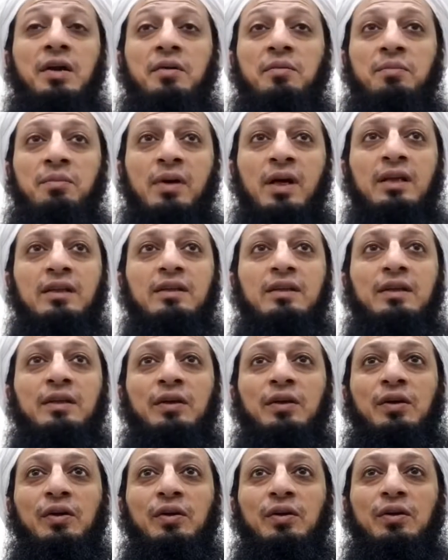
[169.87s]
But
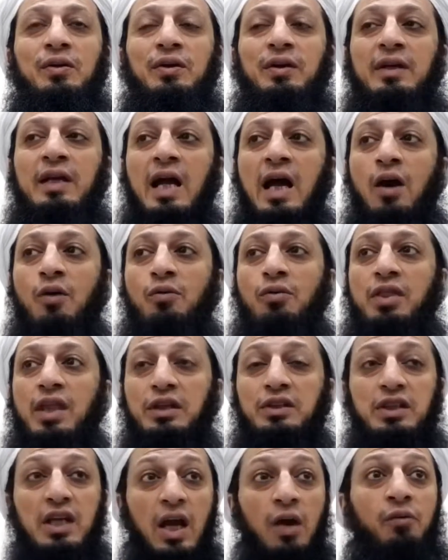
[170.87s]
now
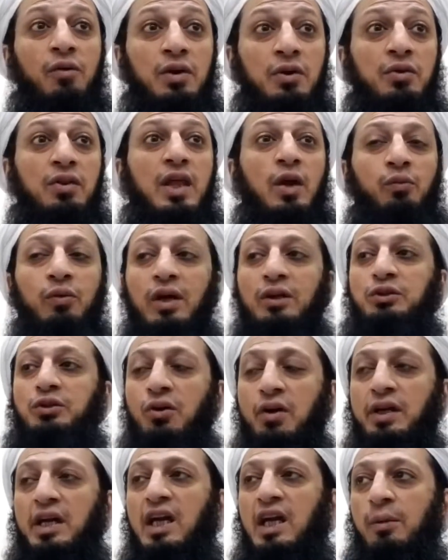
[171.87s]
this avenue that we are
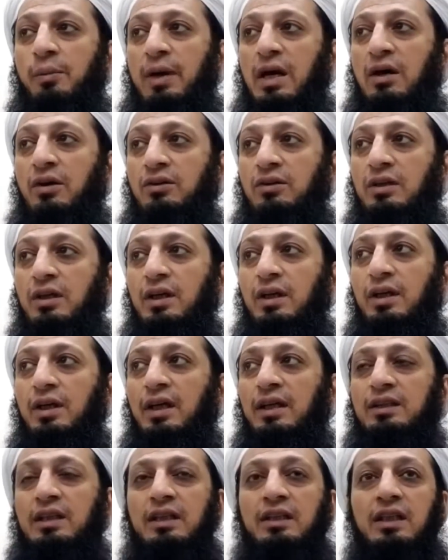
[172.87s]
talking about
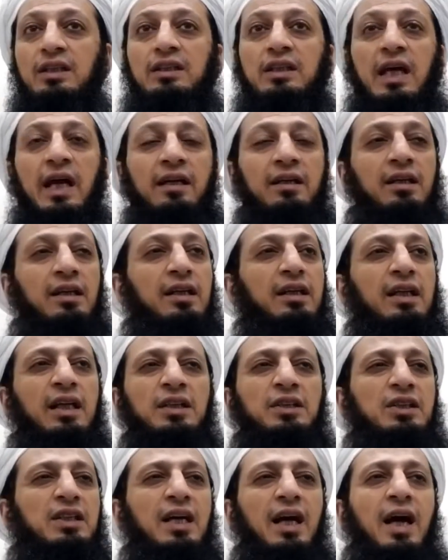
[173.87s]
is, as I said,
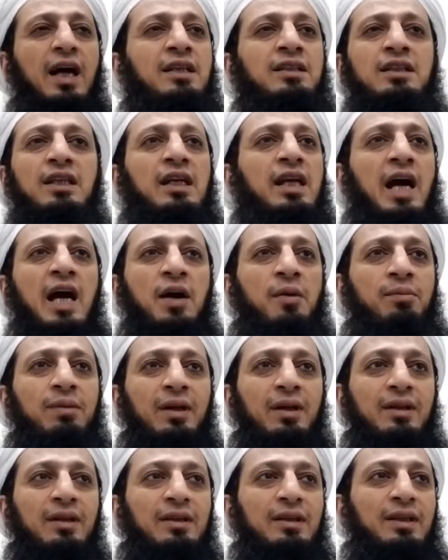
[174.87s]
it's
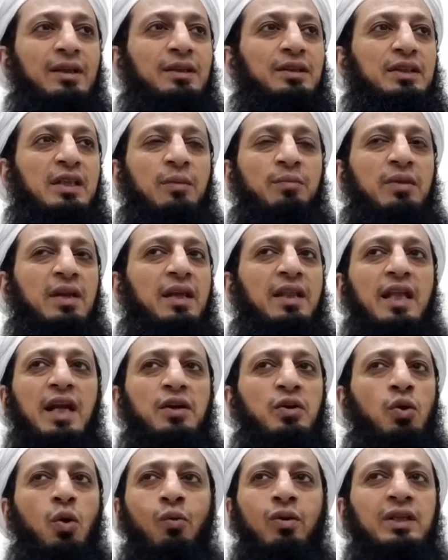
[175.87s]
undeniable, something
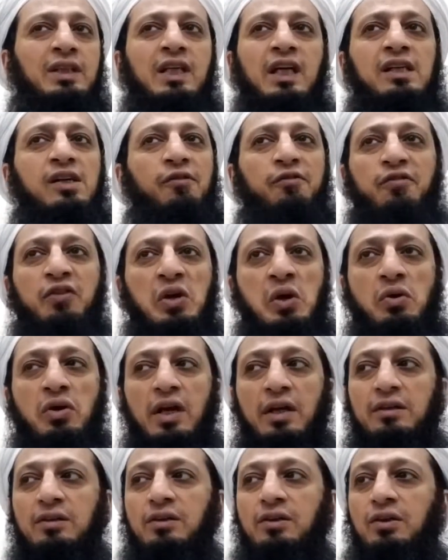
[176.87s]
that no one can refute
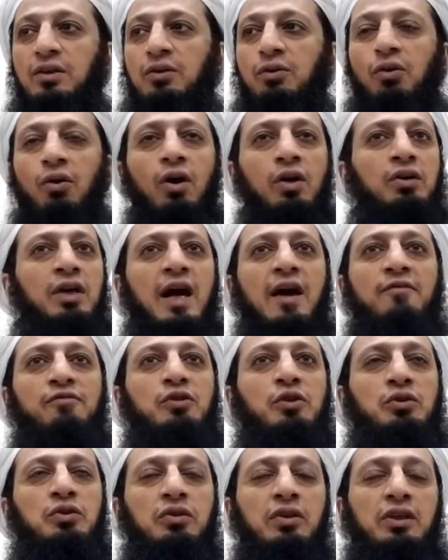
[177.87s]
it. All you have
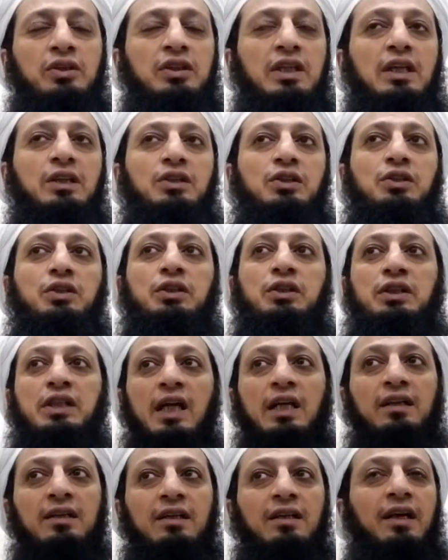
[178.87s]
to do is just
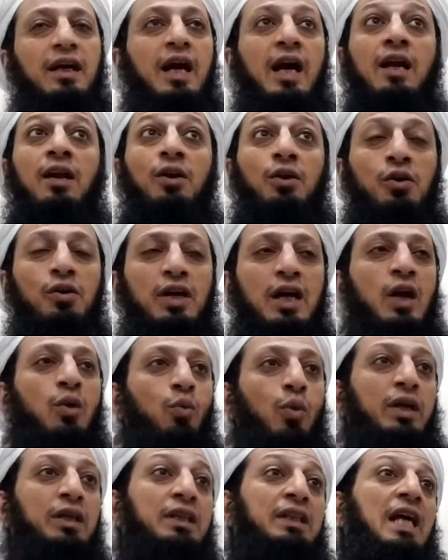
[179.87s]
sit and look at
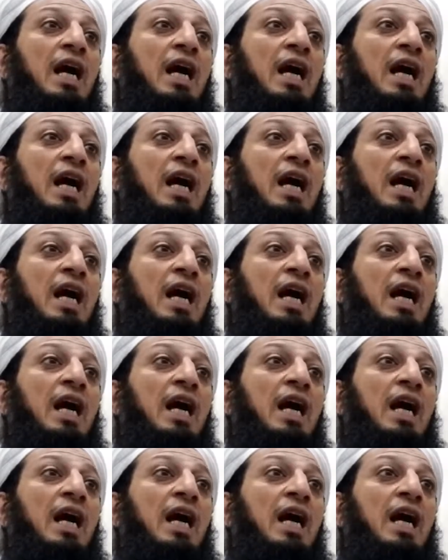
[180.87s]
what is